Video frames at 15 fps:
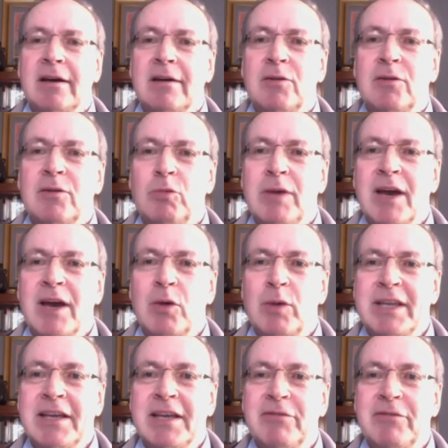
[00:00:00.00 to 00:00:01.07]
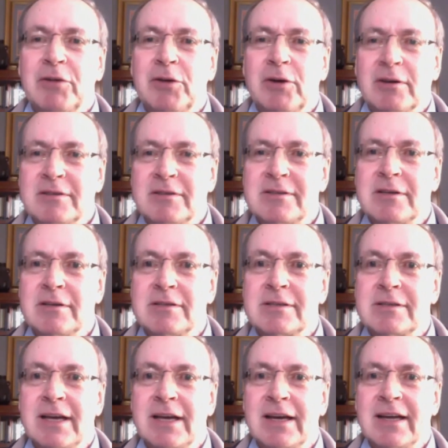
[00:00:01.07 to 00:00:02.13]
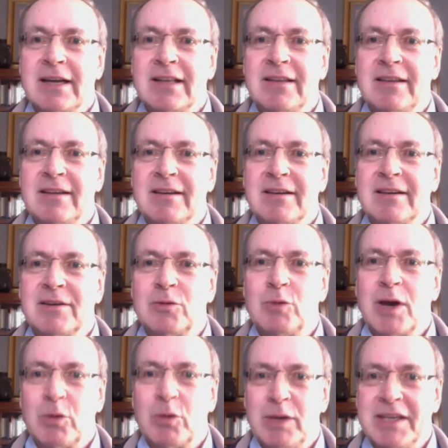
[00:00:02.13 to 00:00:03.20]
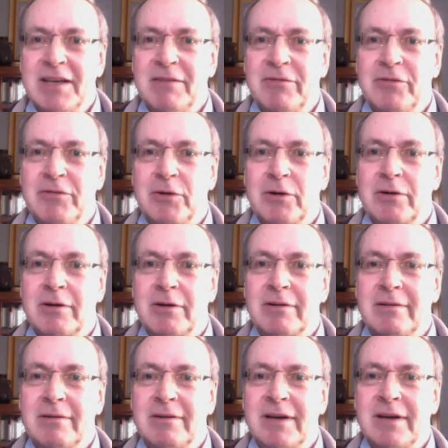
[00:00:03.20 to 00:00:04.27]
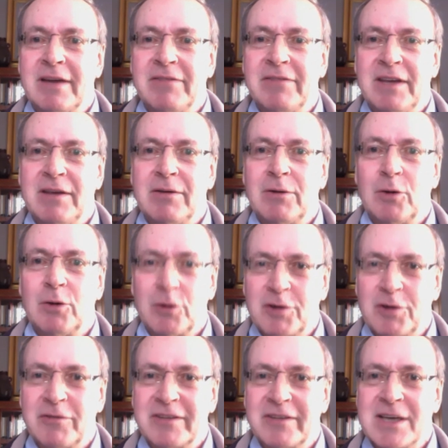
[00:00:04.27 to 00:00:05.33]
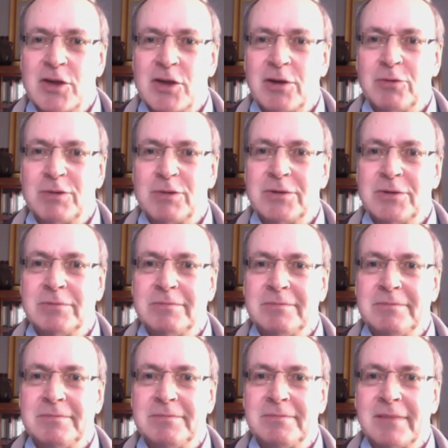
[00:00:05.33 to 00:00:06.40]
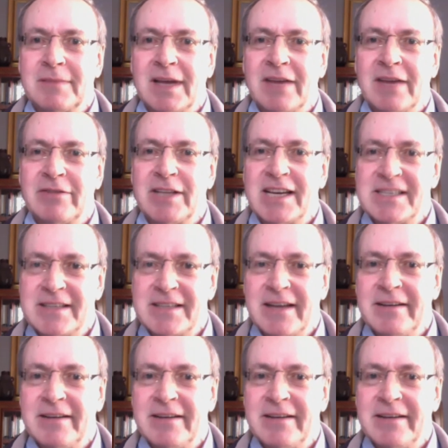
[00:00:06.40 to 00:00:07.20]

We are waiting for your answers and we are waiting for having a longer conversation with you. Have a nice day.